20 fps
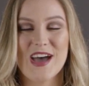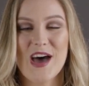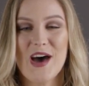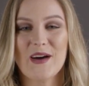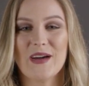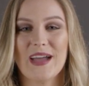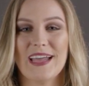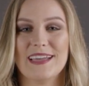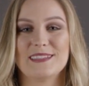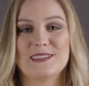
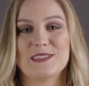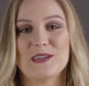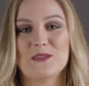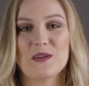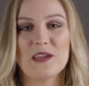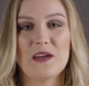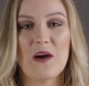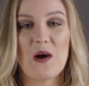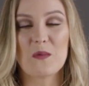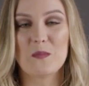Okay, so
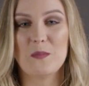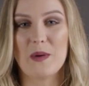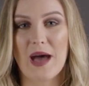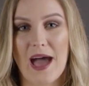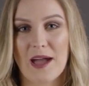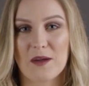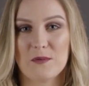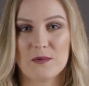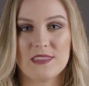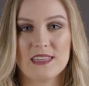we are
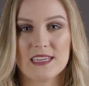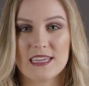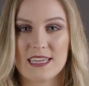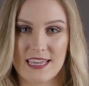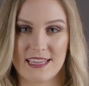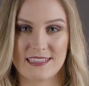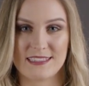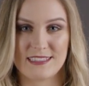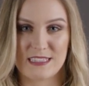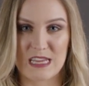back with the
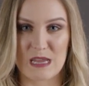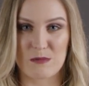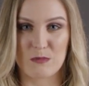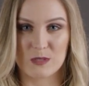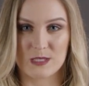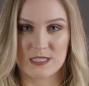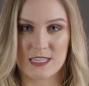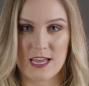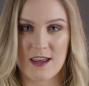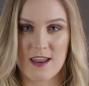kids'
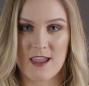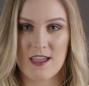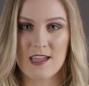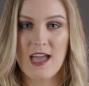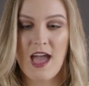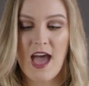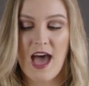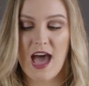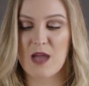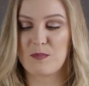table setting.
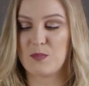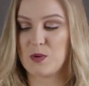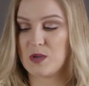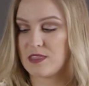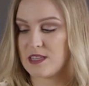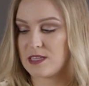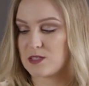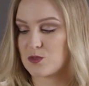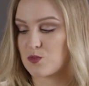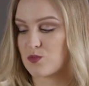I
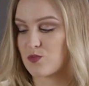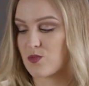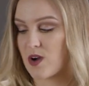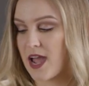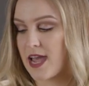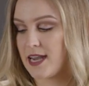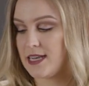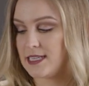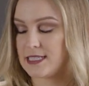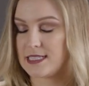put this
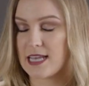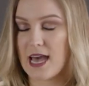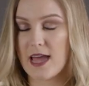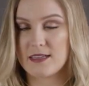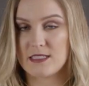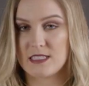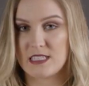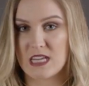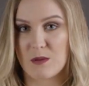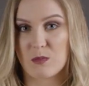red
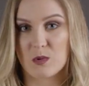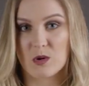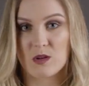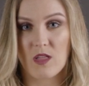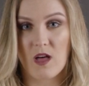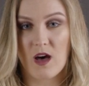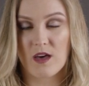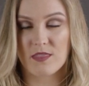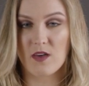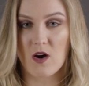satin
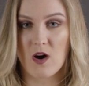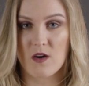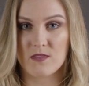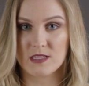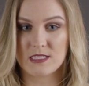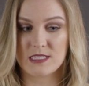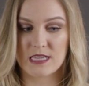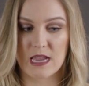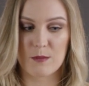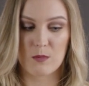tablecloth on
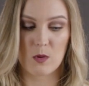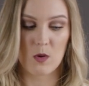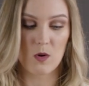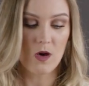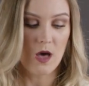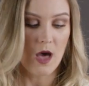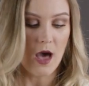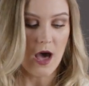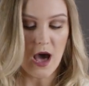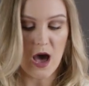the
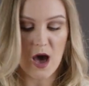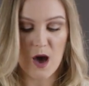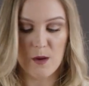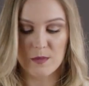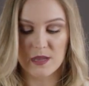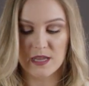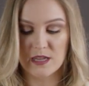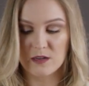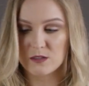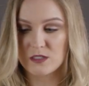table.
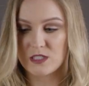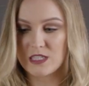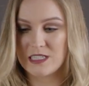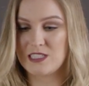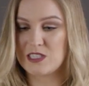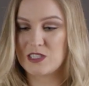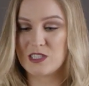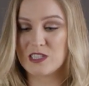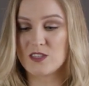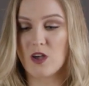
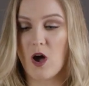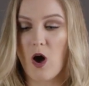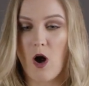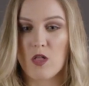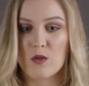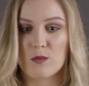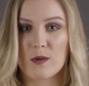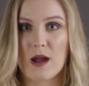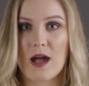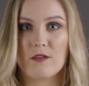It's just
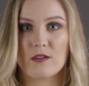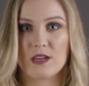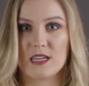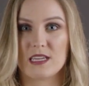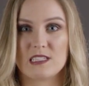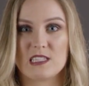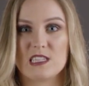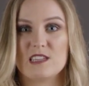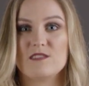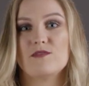all around
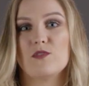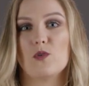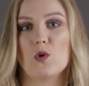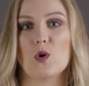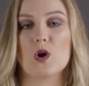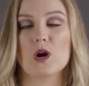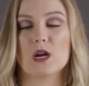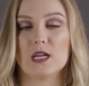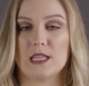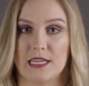easy
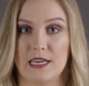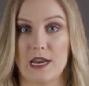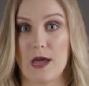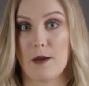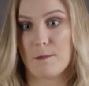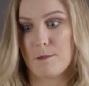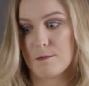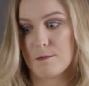for cleanup.